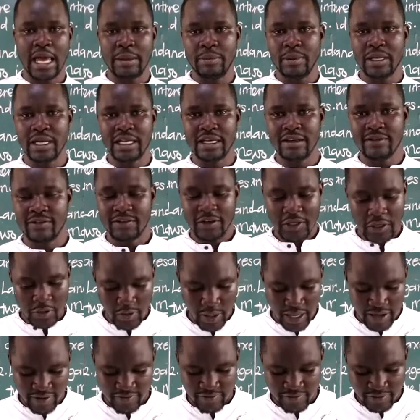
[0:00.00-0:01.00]
believe you
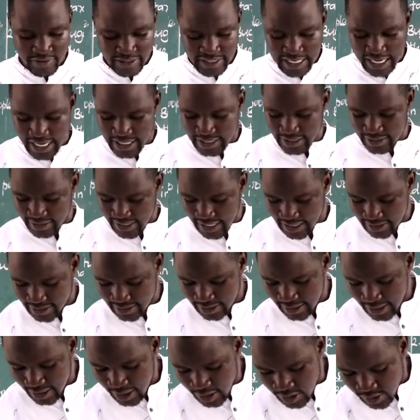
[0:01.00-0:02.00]
have done that.
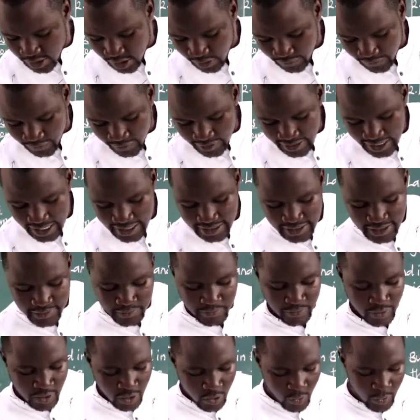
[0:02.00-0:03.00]
So for
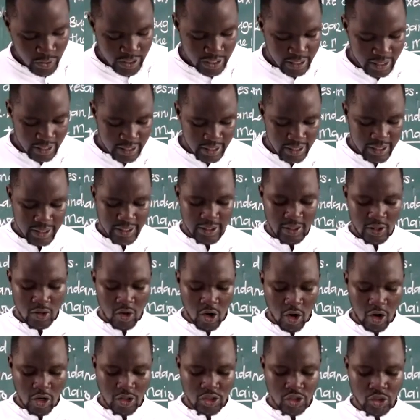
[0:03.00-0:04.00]
that, we
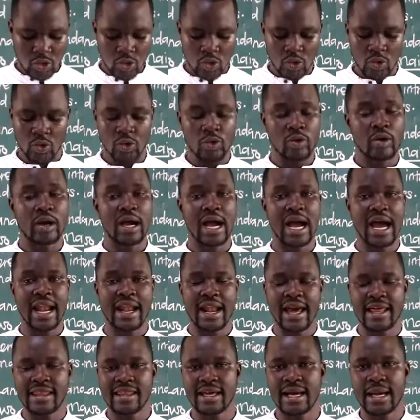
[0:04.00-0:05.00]
go to
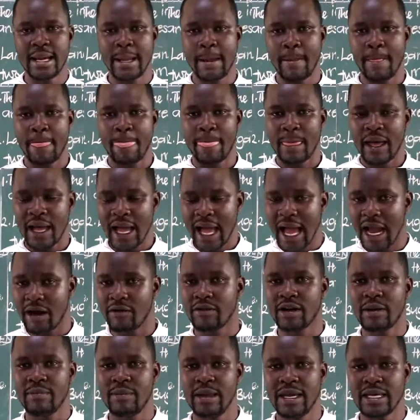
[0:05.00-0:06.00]
another
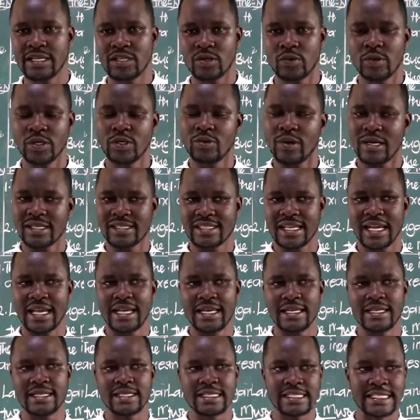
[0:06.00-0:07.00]
agreement which was
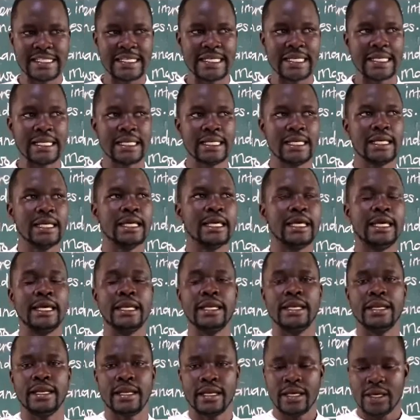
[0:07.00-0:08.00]
signed still
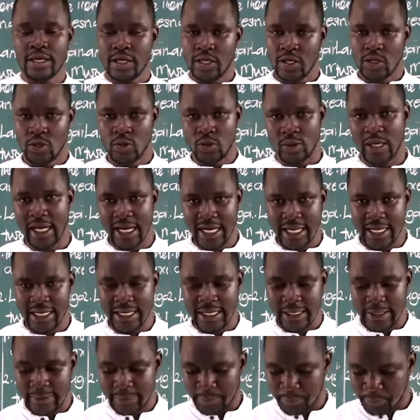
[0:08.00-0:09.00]
in
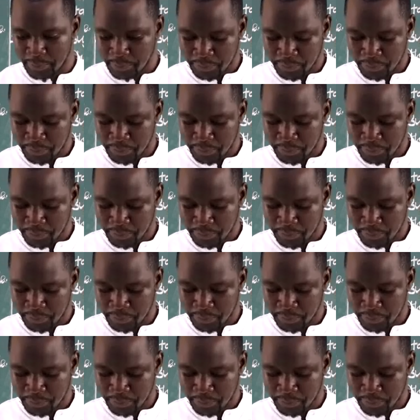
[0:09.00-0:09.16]
Uganda.